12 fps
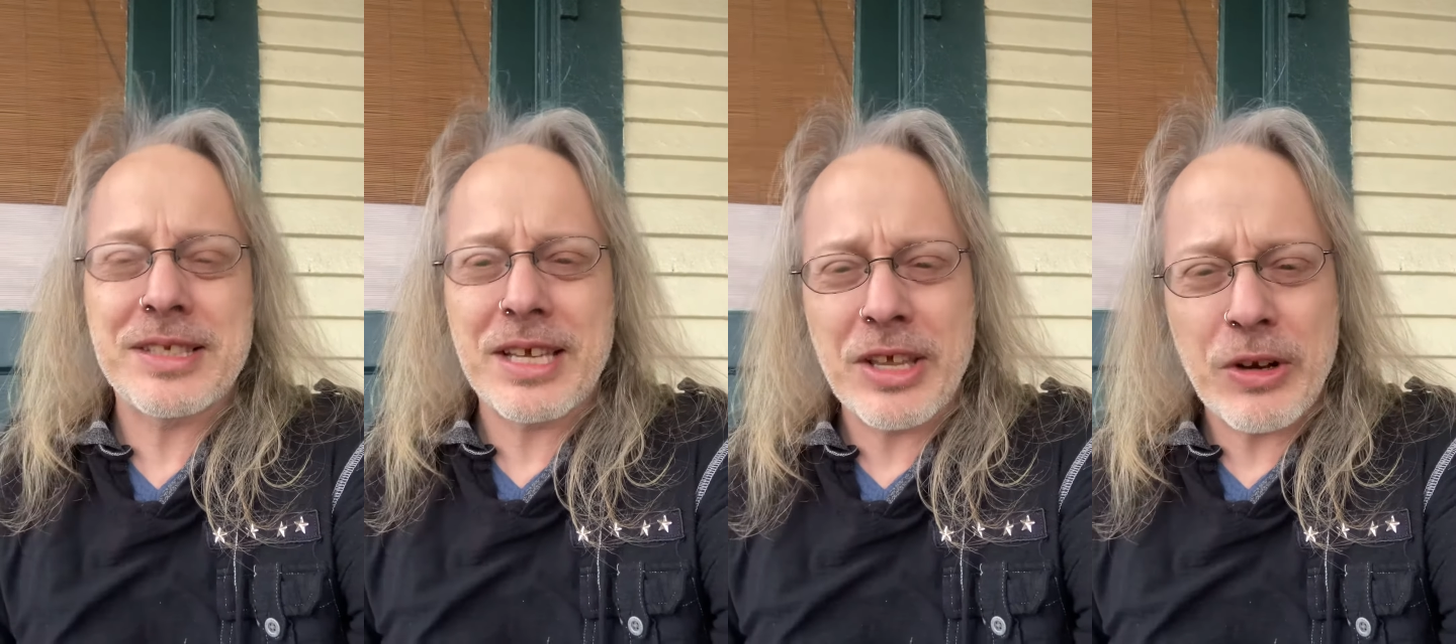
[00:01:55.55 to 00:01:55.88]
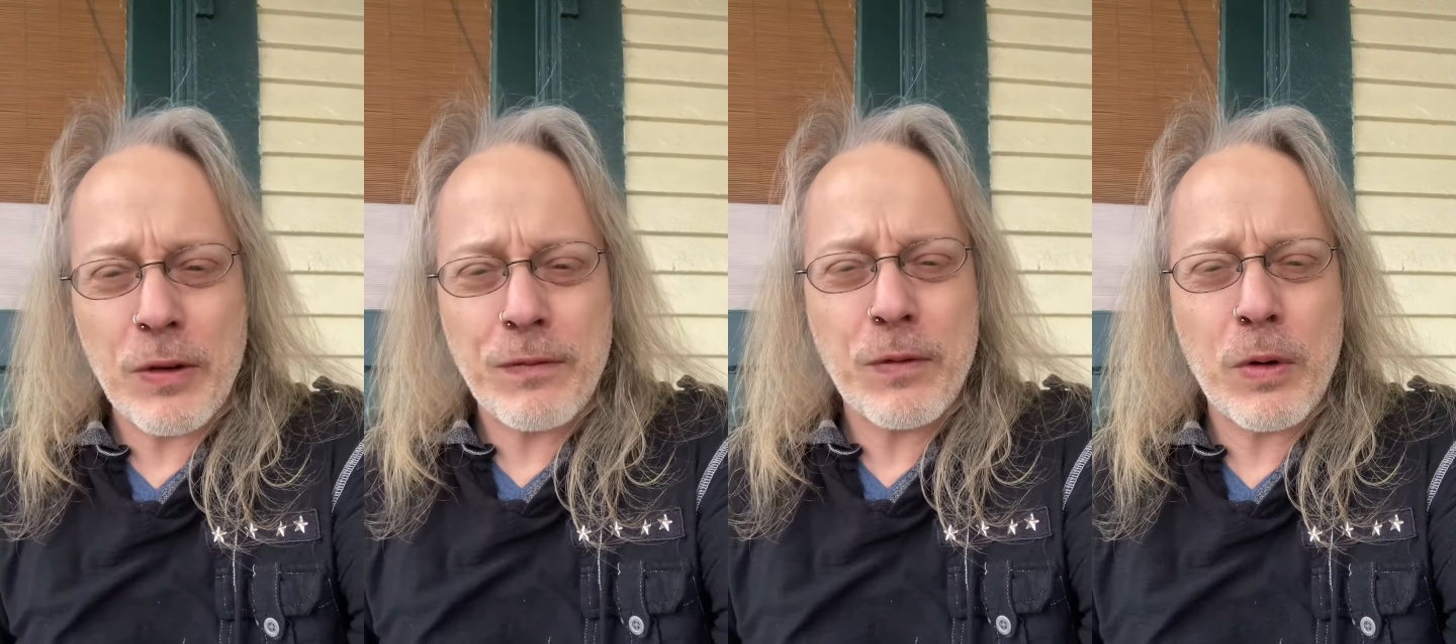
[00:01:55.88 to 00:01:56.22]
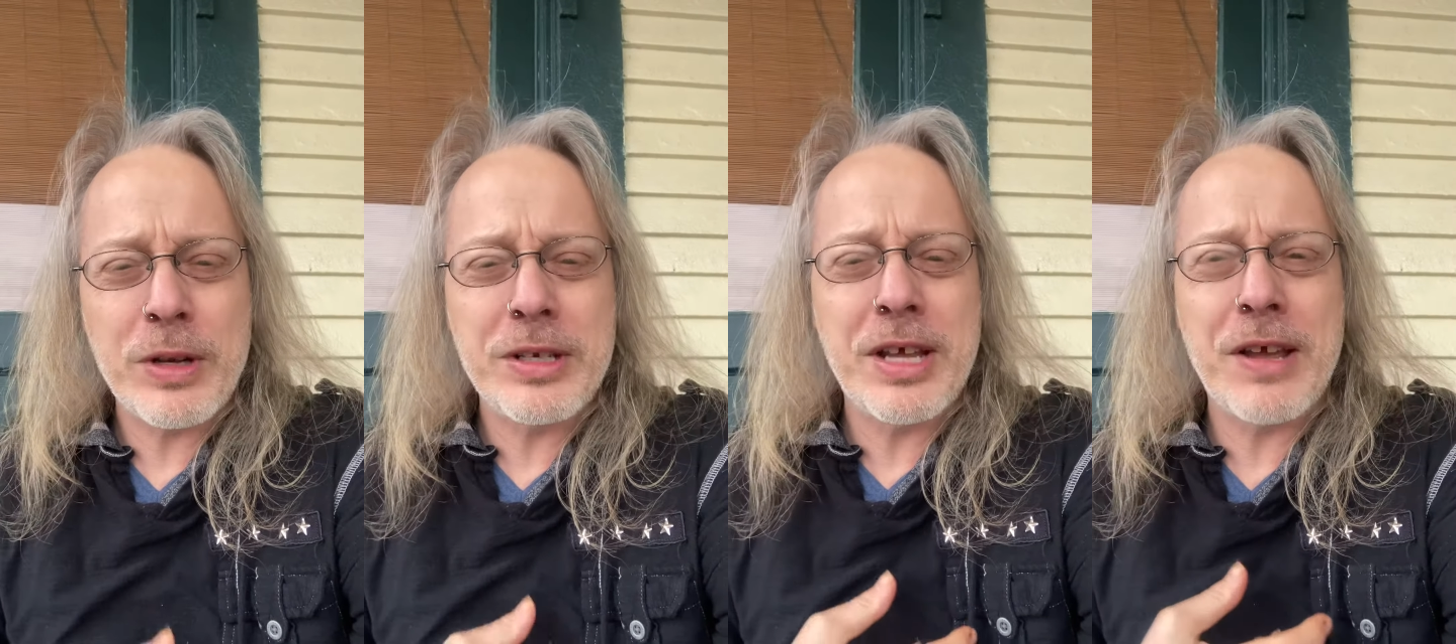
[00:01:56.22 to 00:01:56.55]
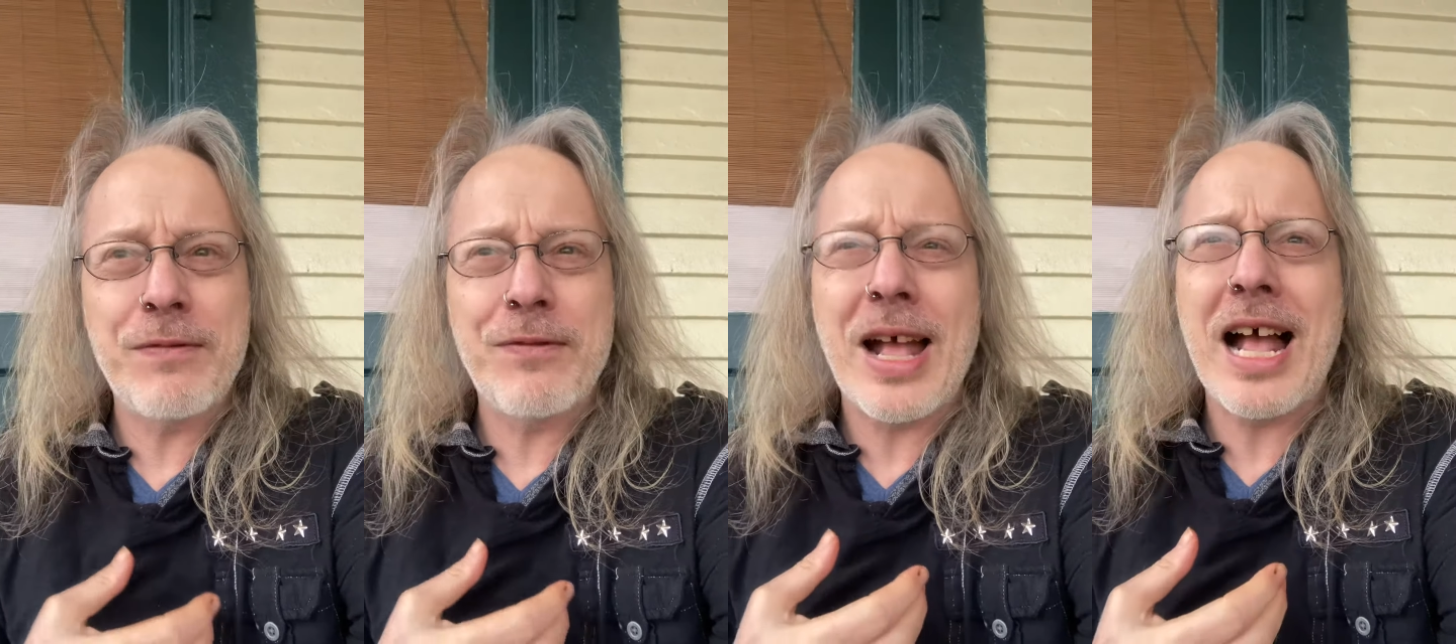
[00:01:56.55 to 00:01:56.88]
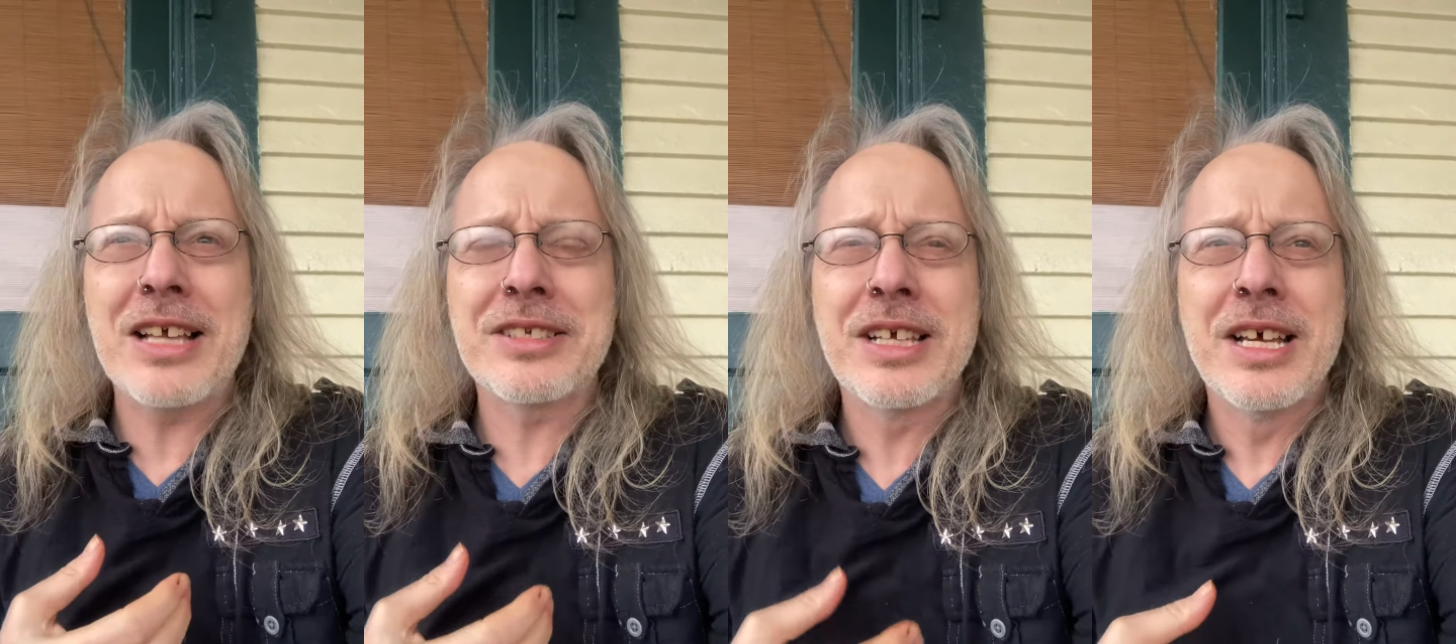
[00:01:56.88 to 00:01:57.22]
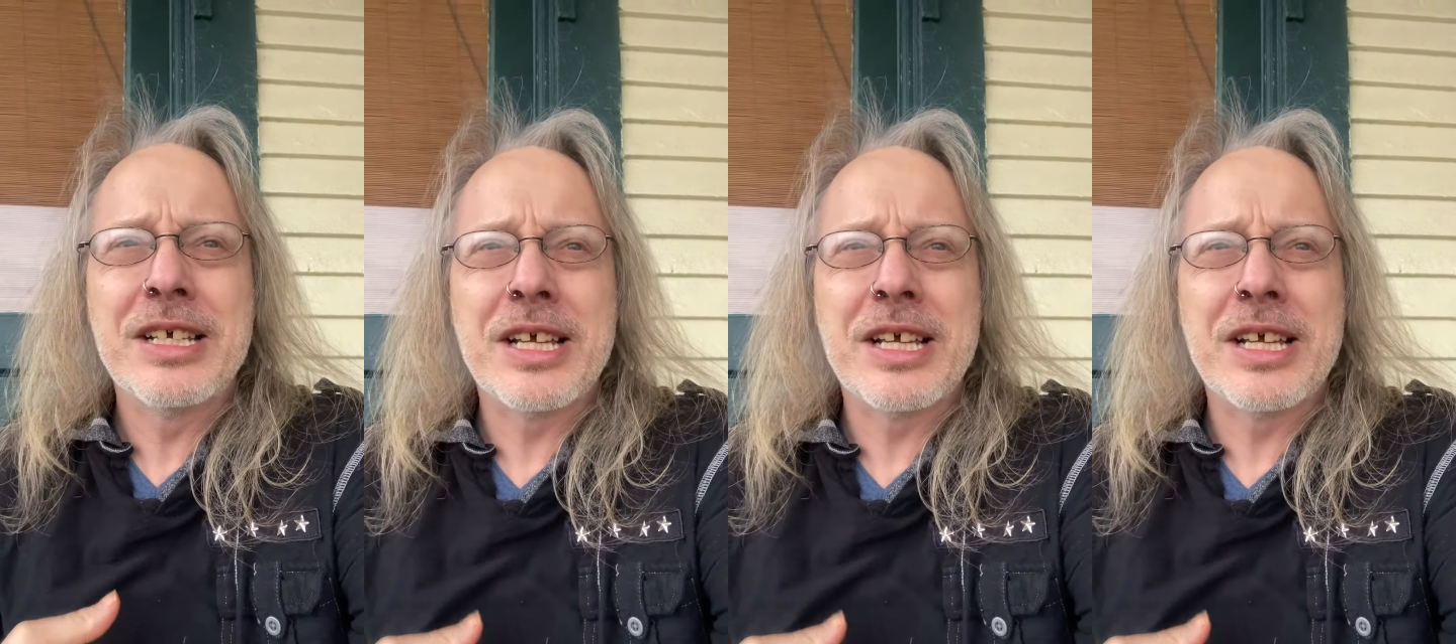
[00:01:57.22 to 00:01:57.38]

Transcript: And our 40-day fast,